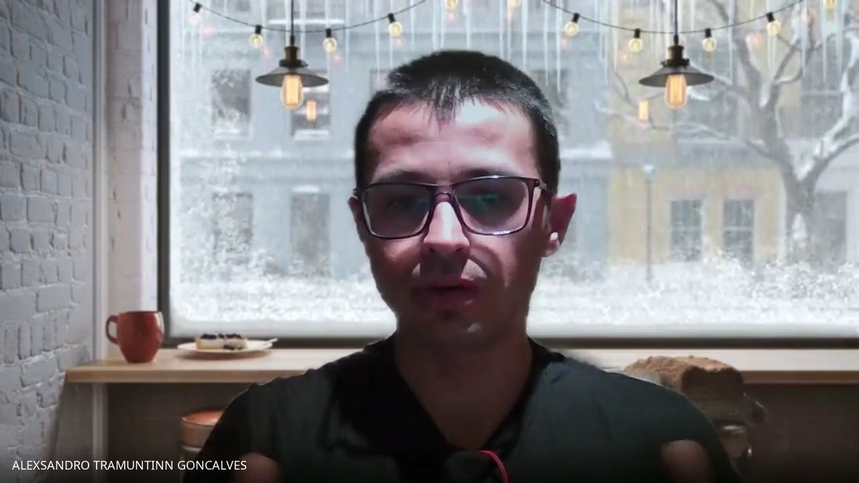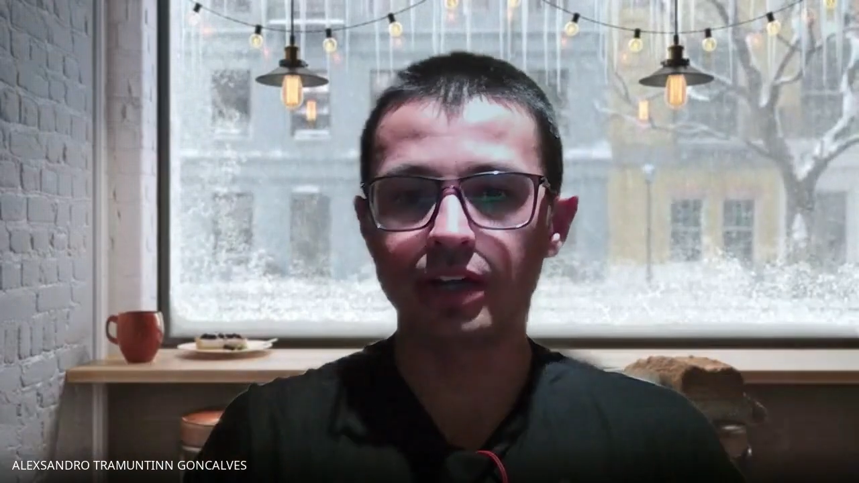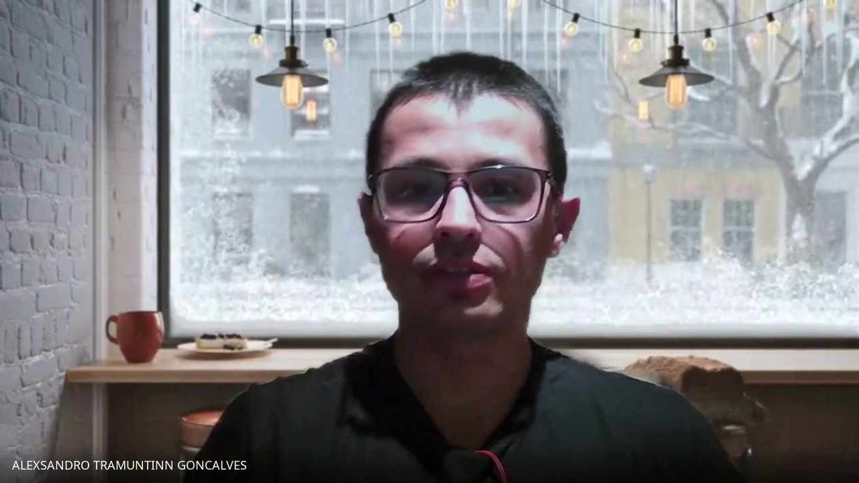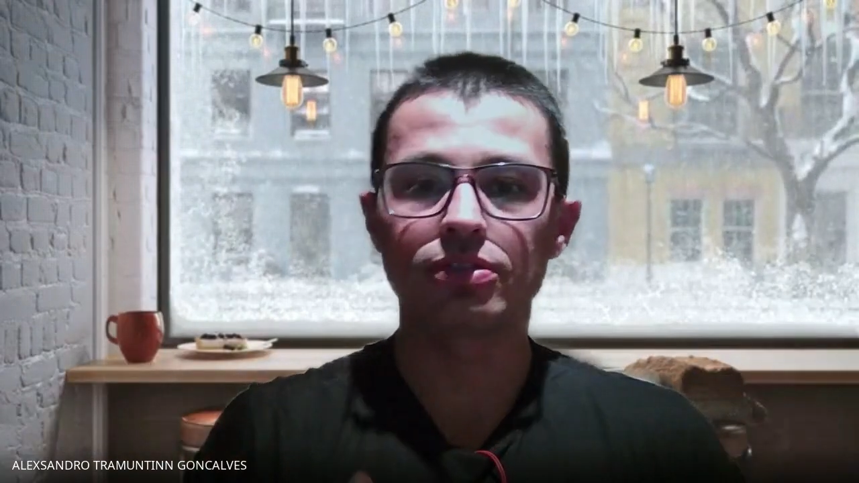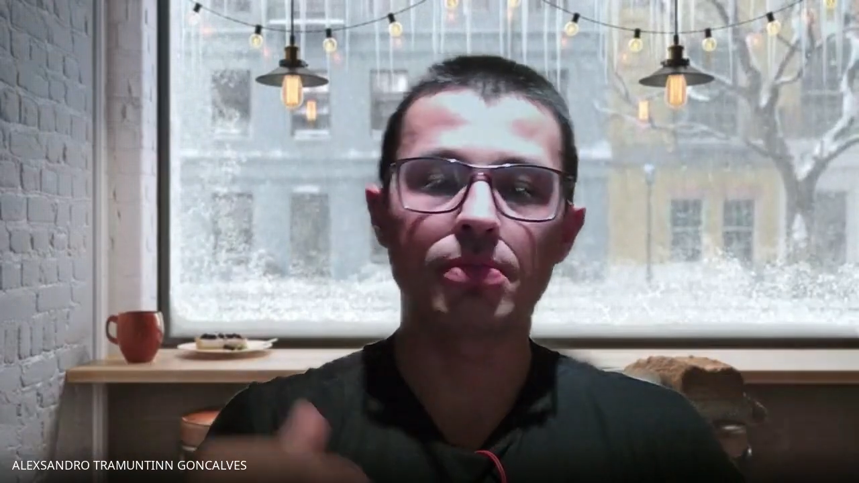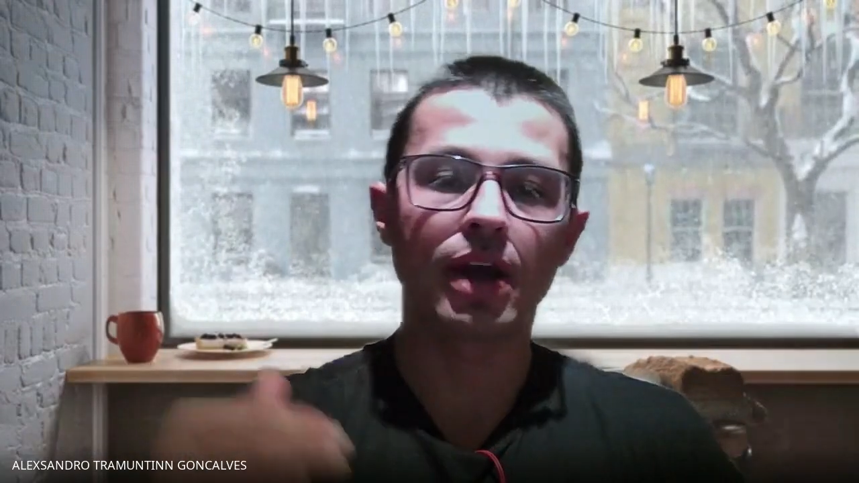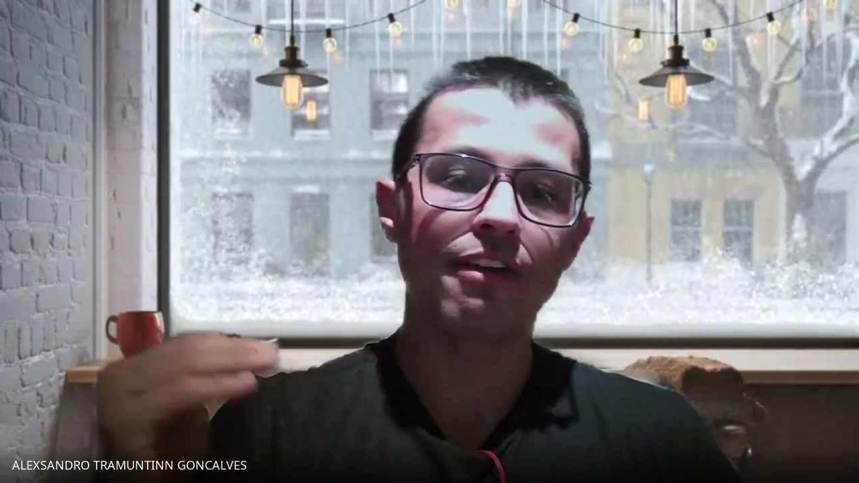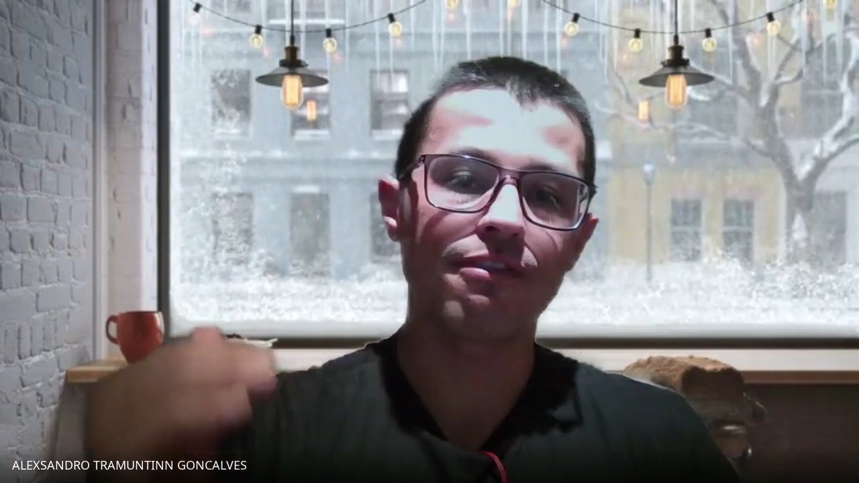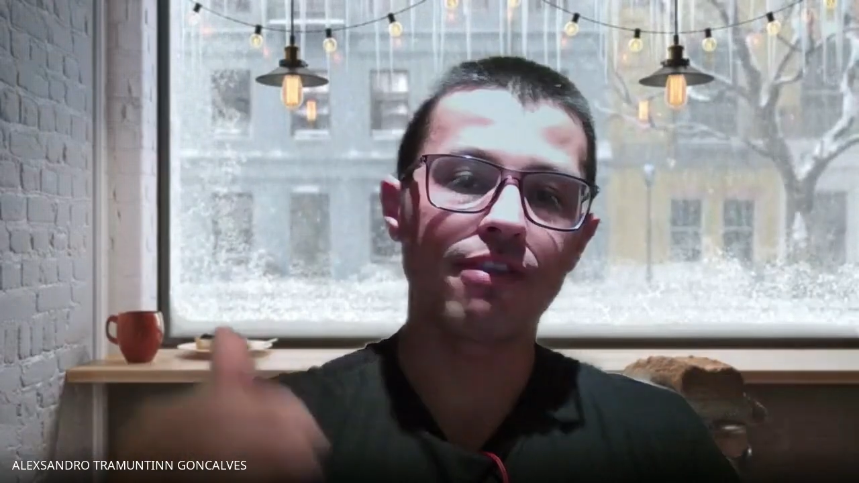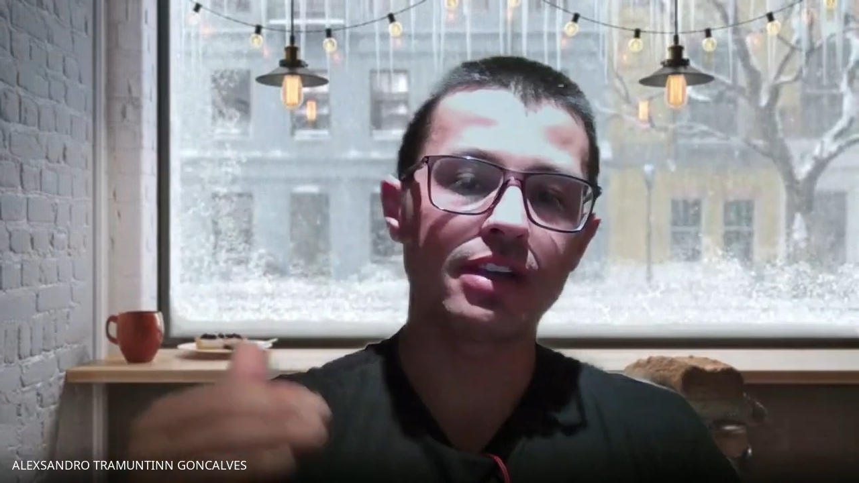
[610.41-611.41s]
and to my
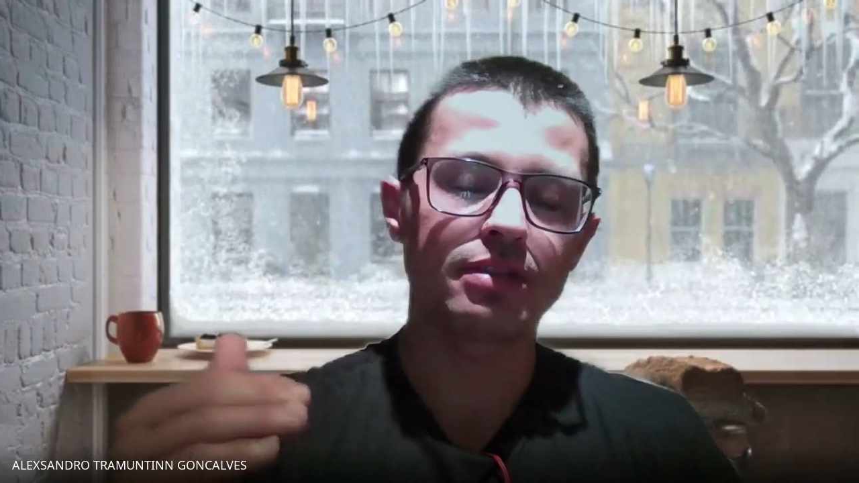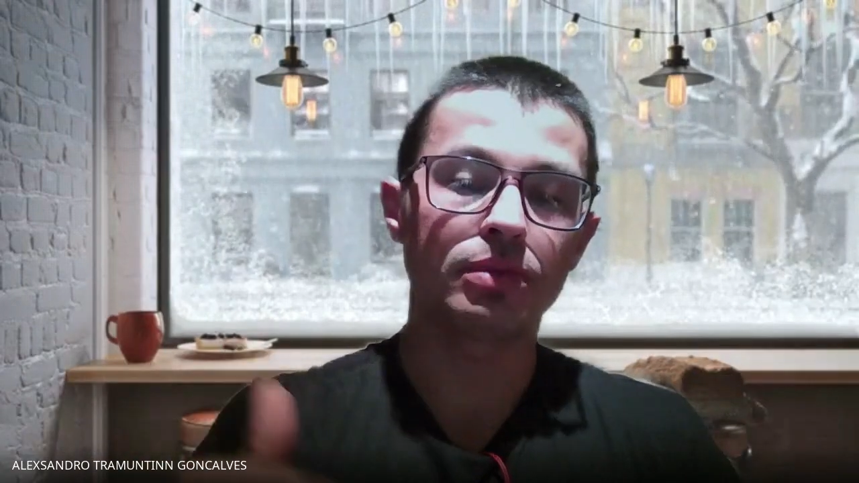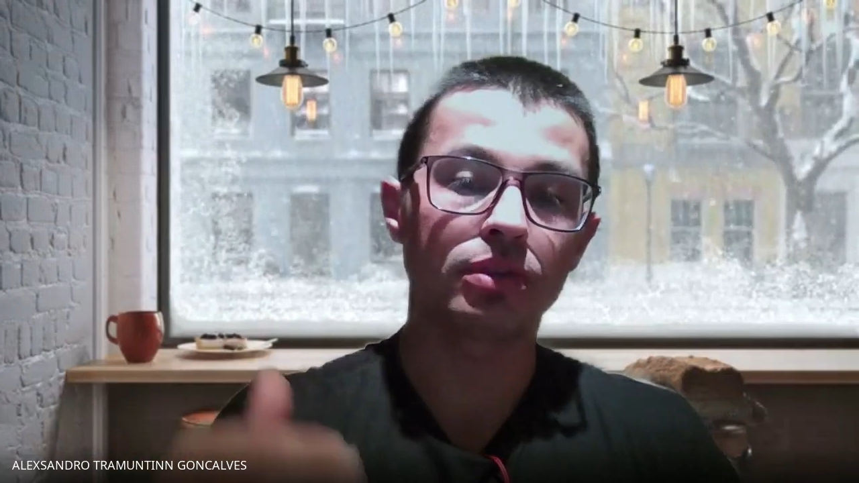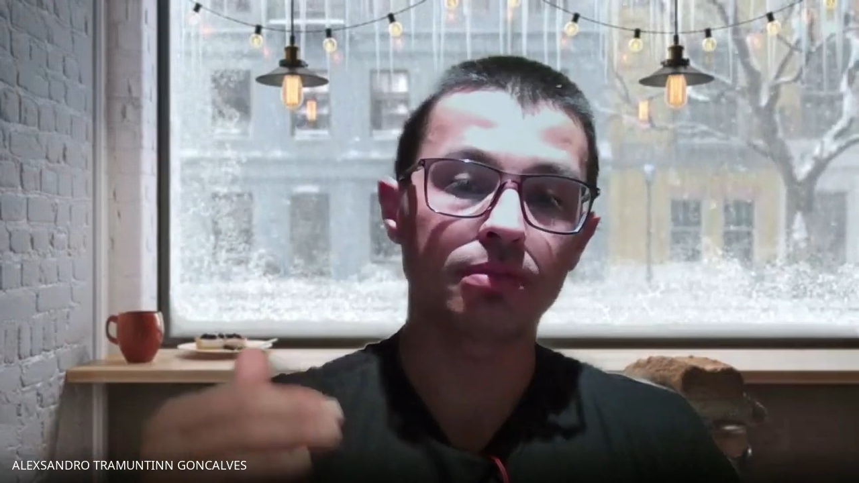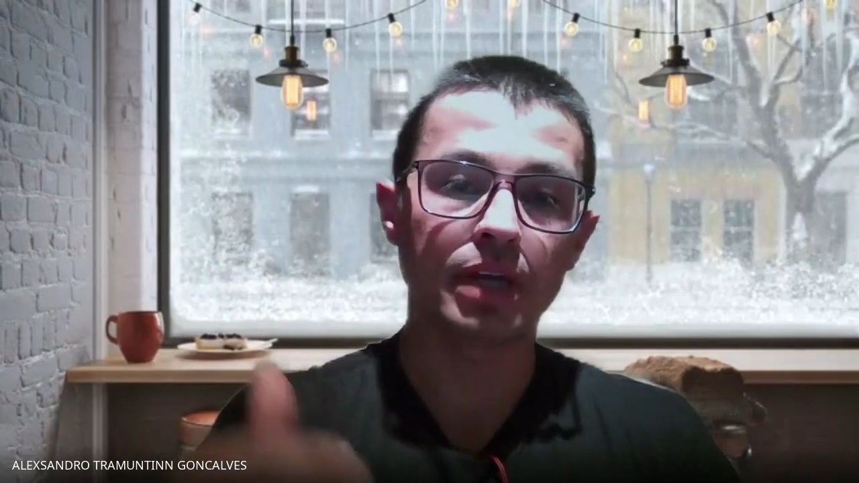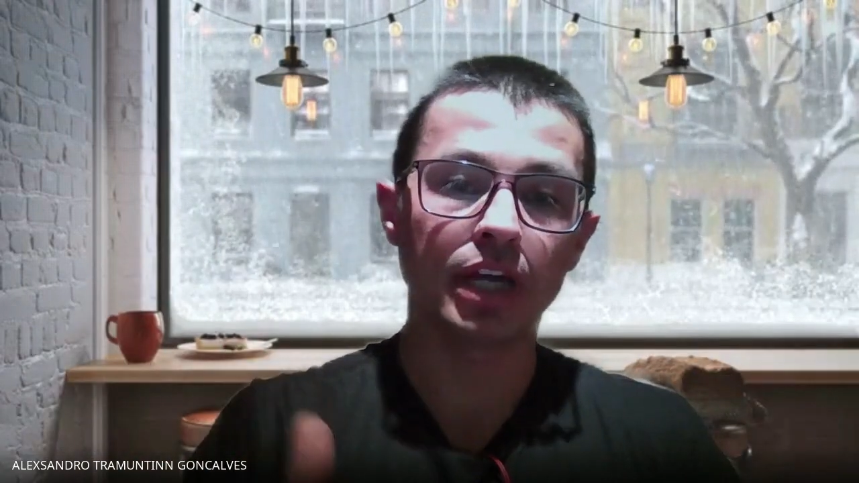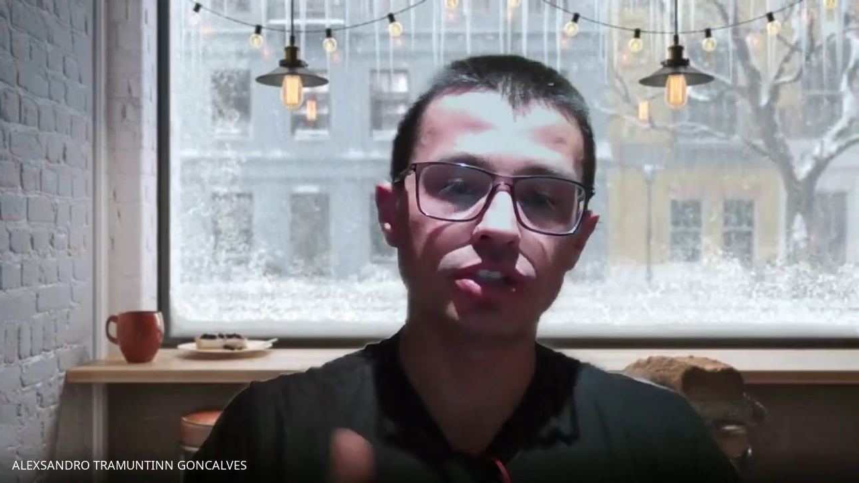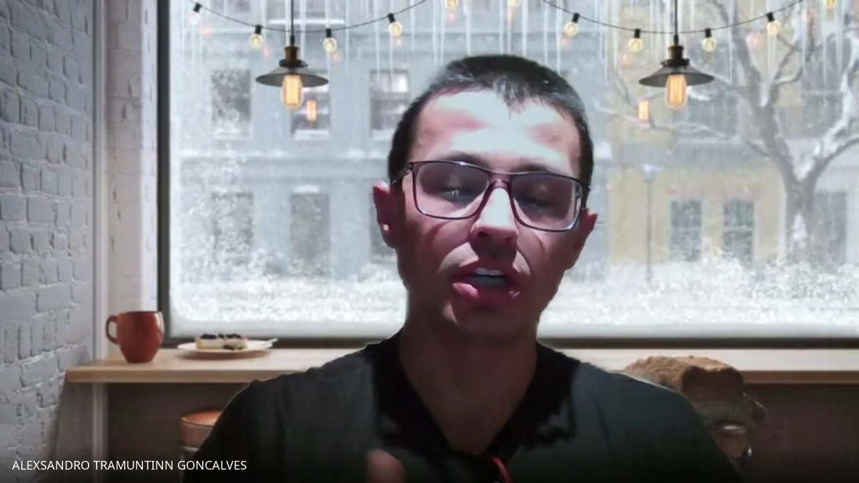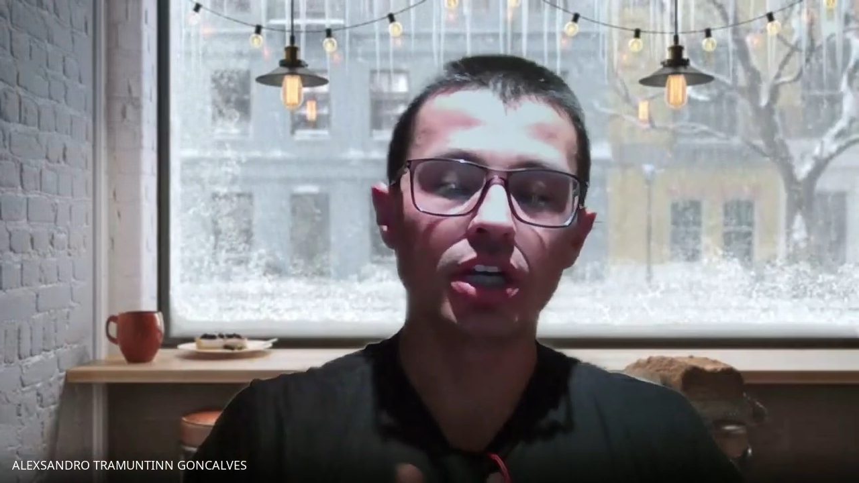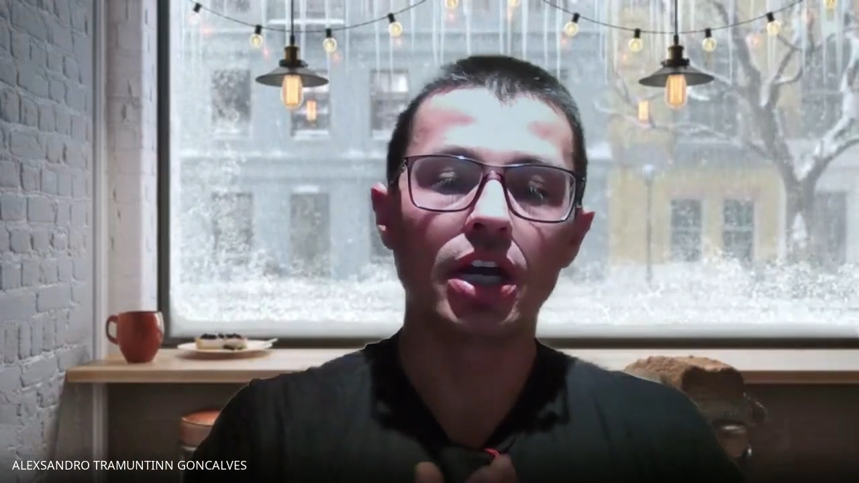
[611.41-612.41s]
Facebook page.